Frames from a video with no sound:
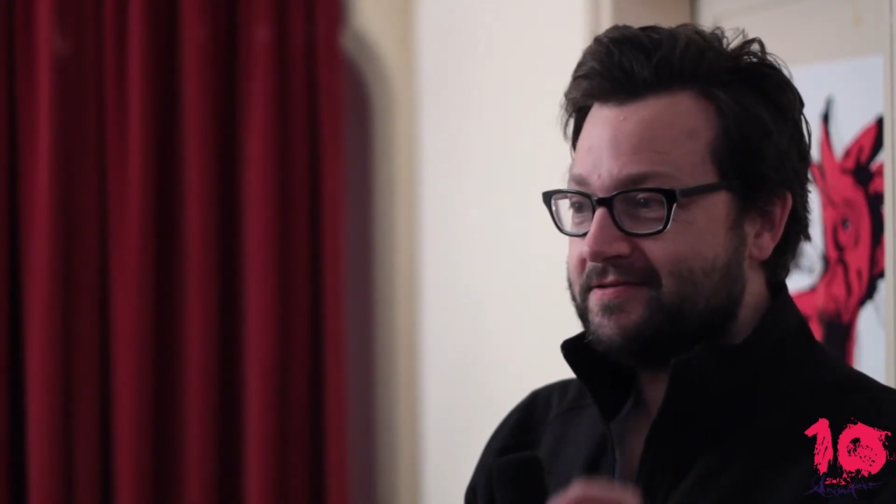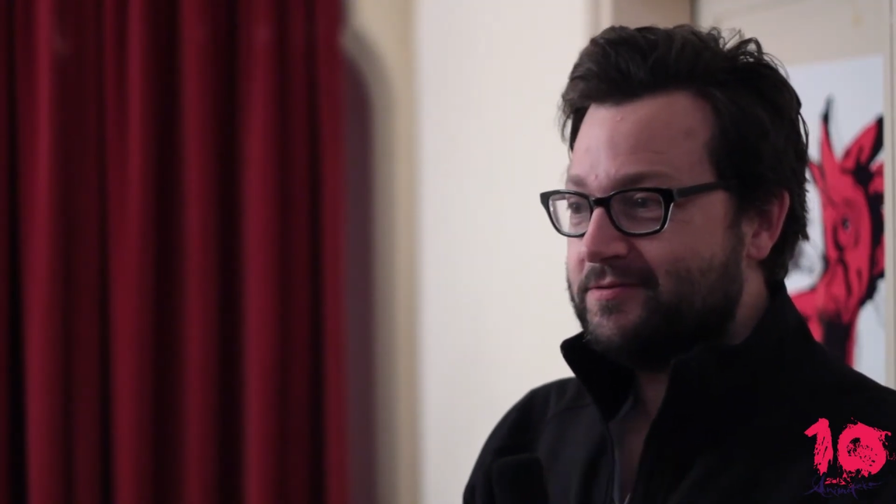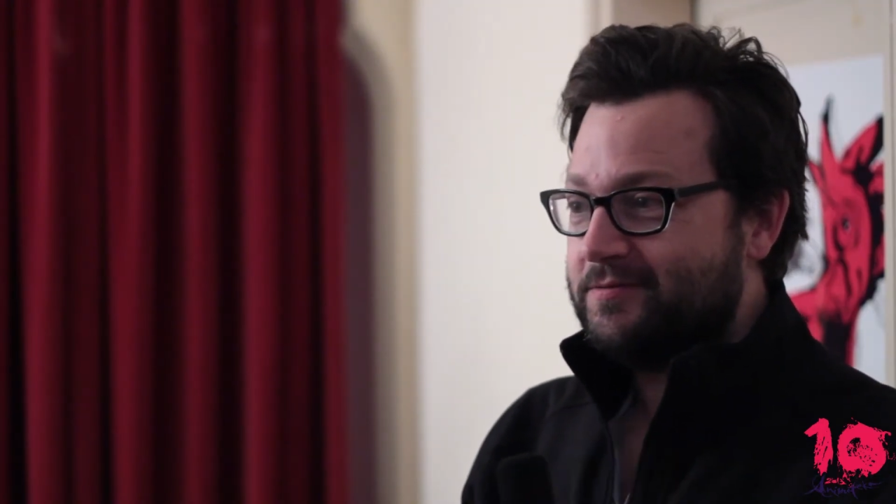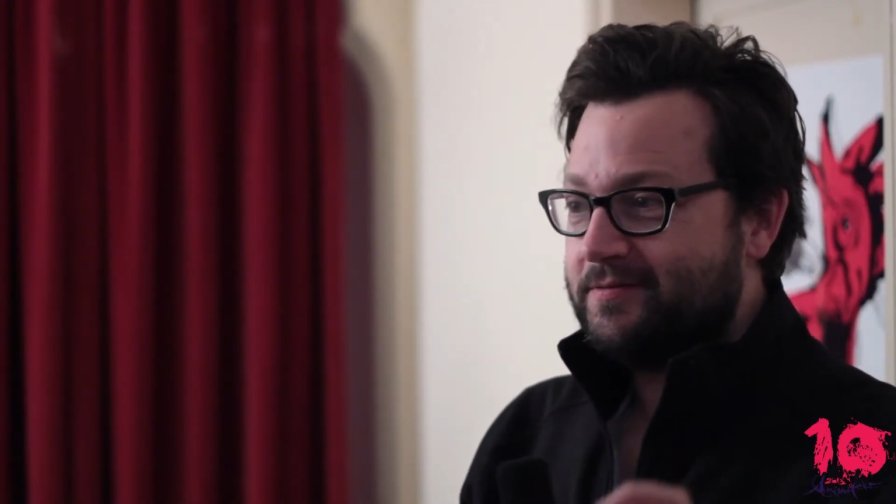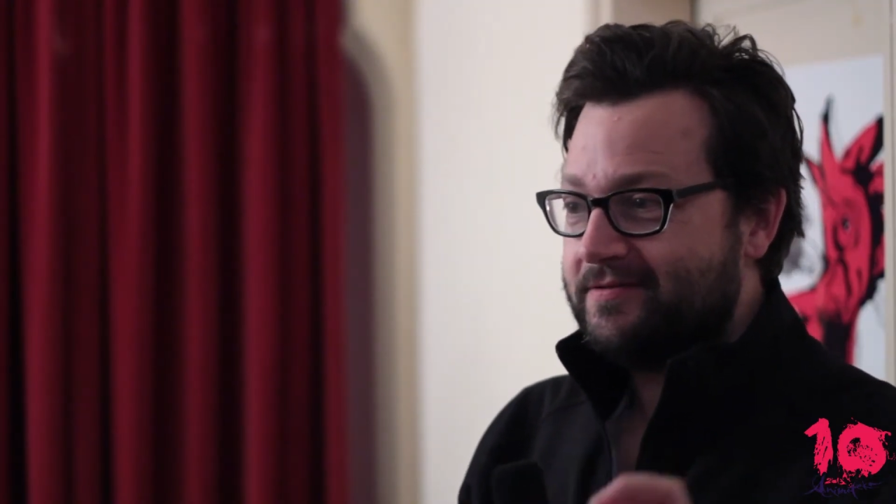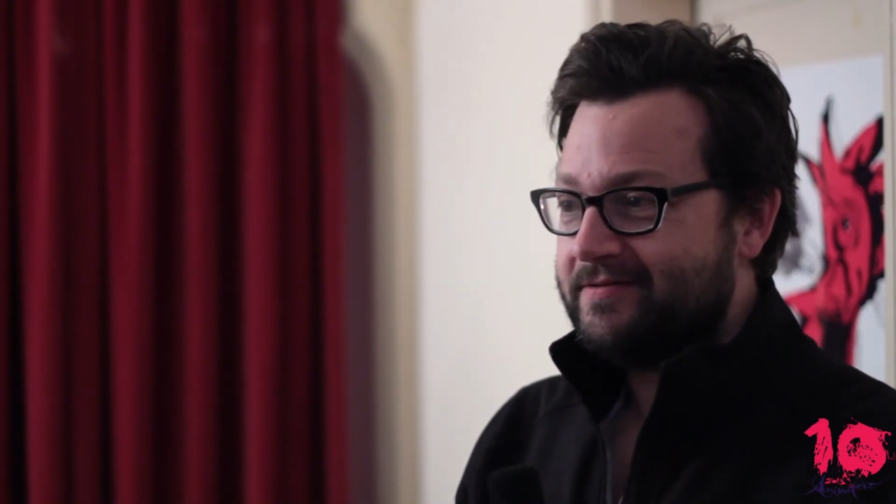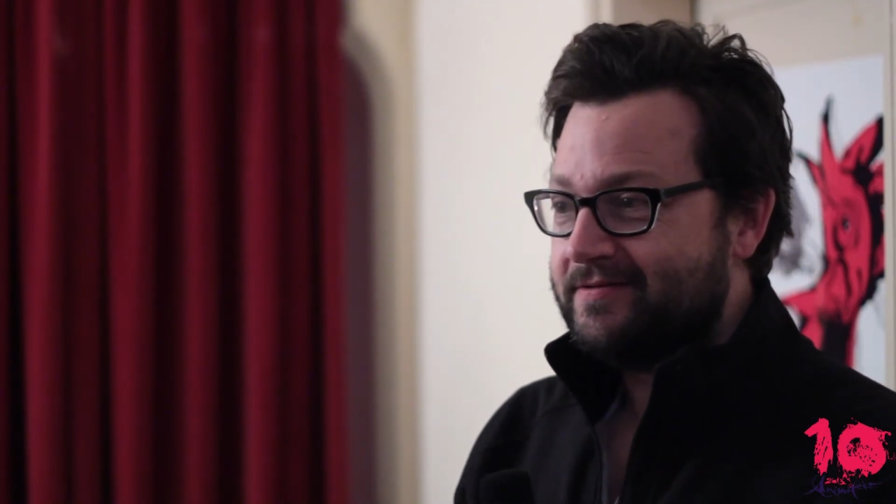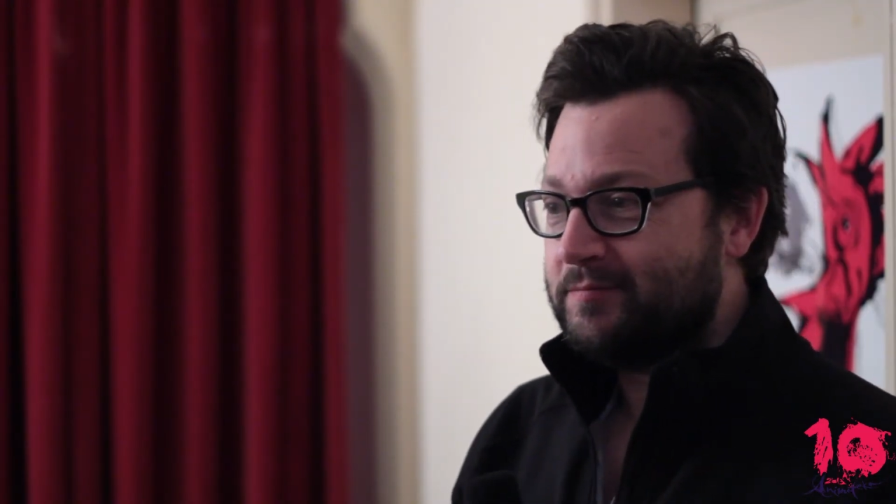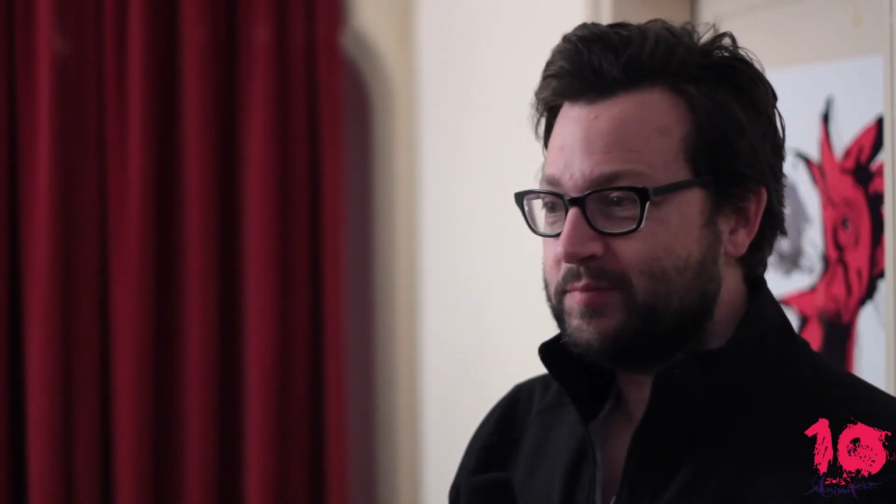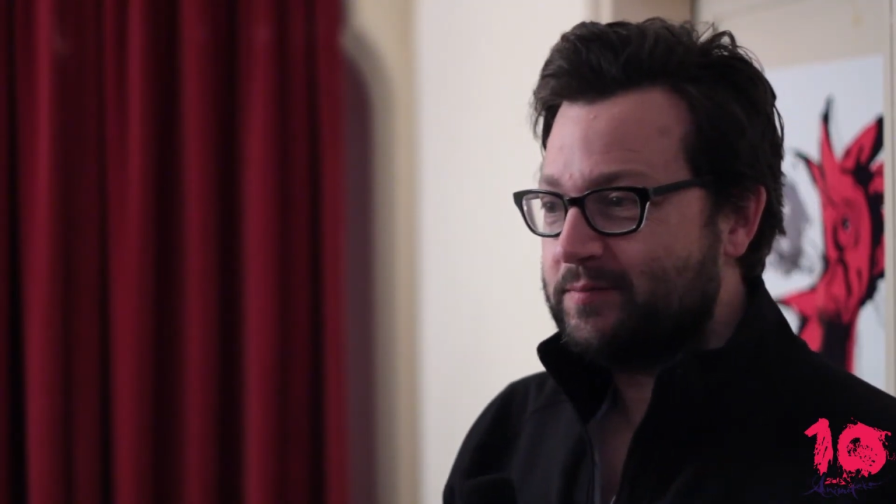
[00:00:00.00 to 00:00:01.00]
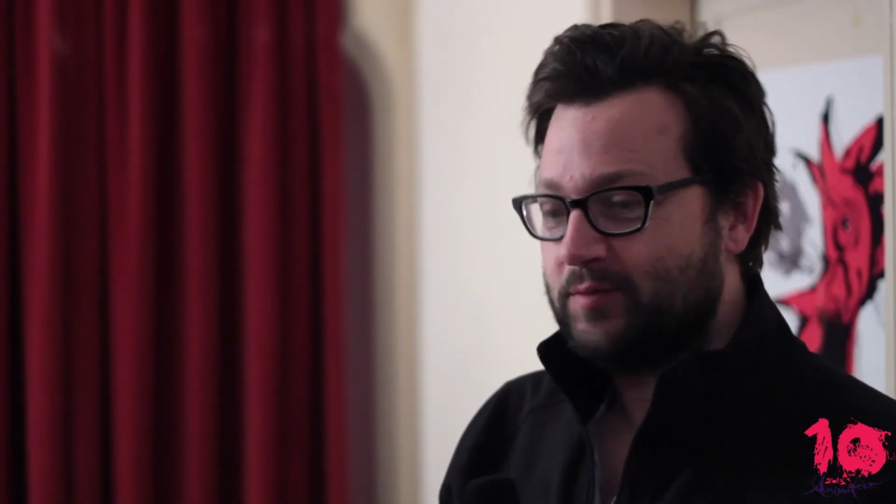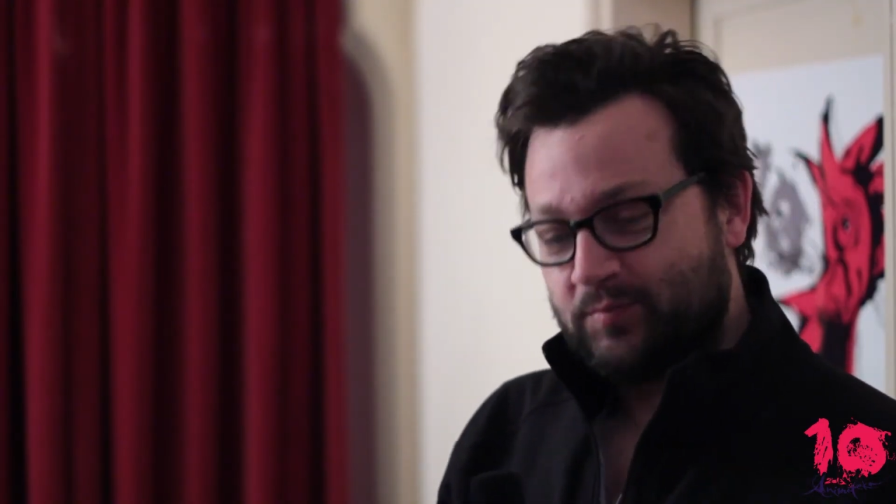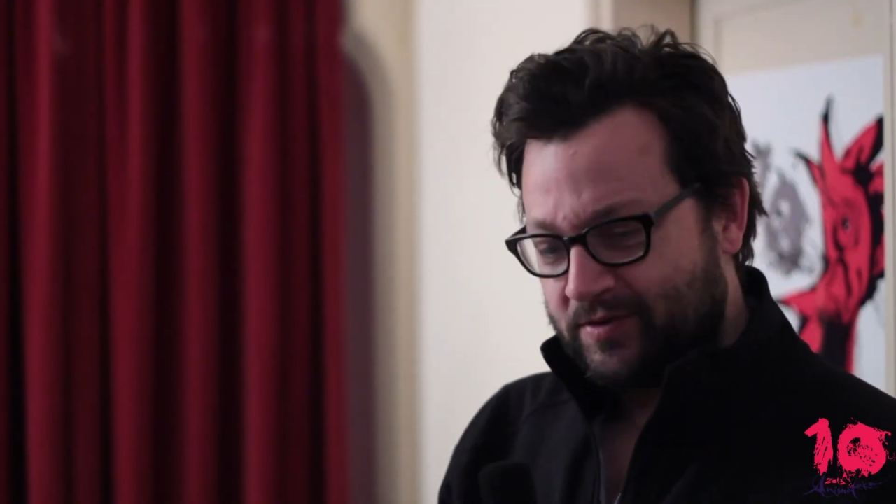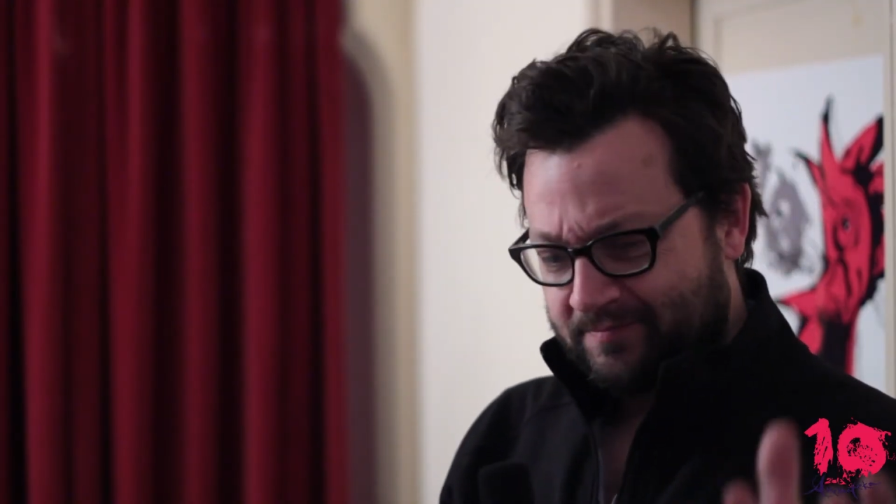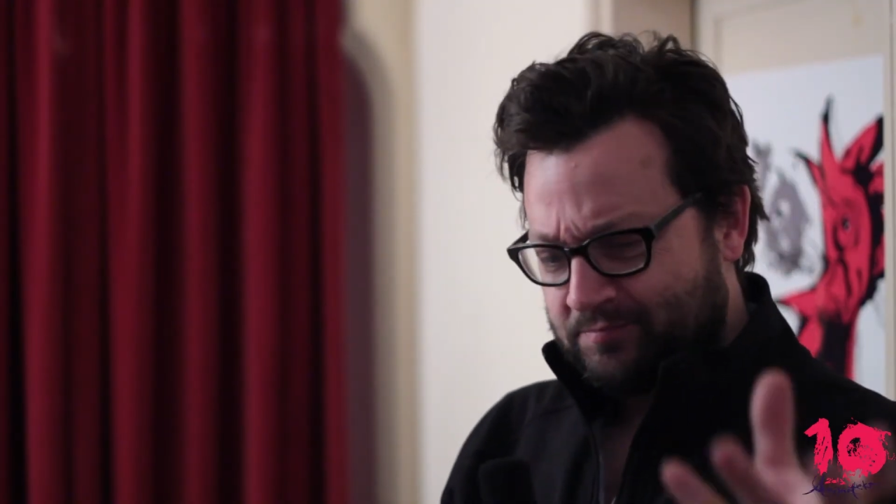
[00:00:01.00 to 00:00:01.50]
too. People
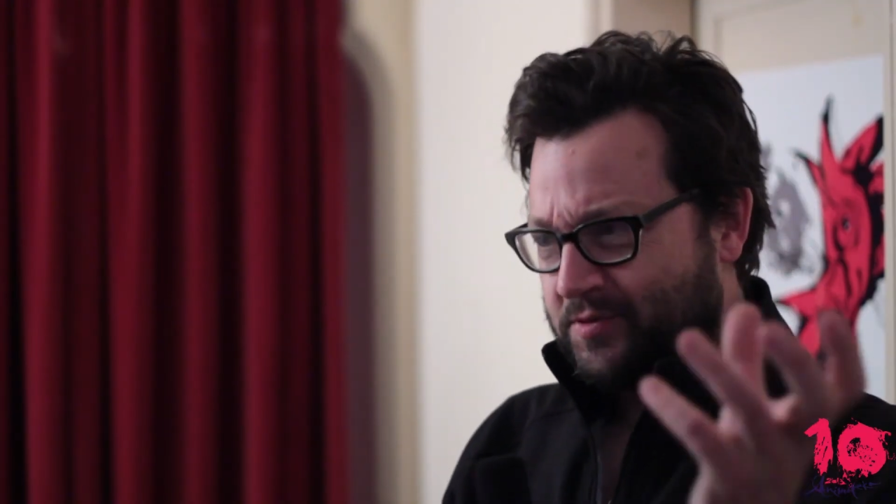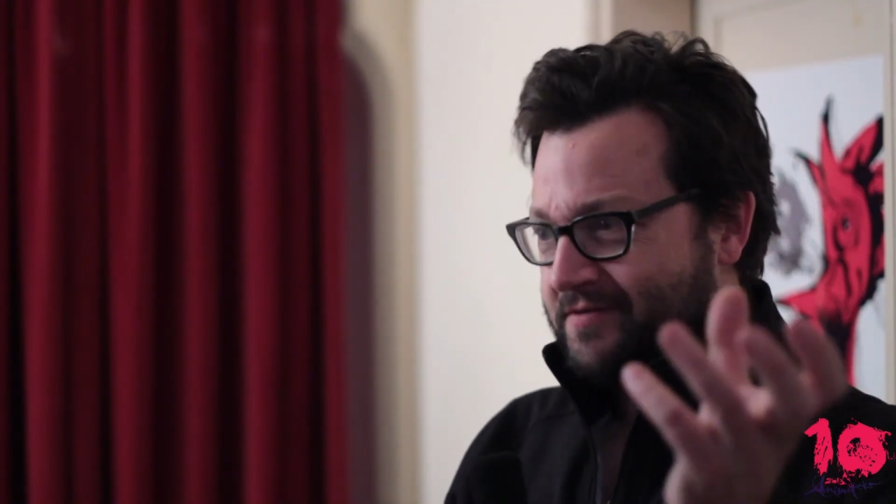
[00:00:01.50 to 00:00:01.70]
put a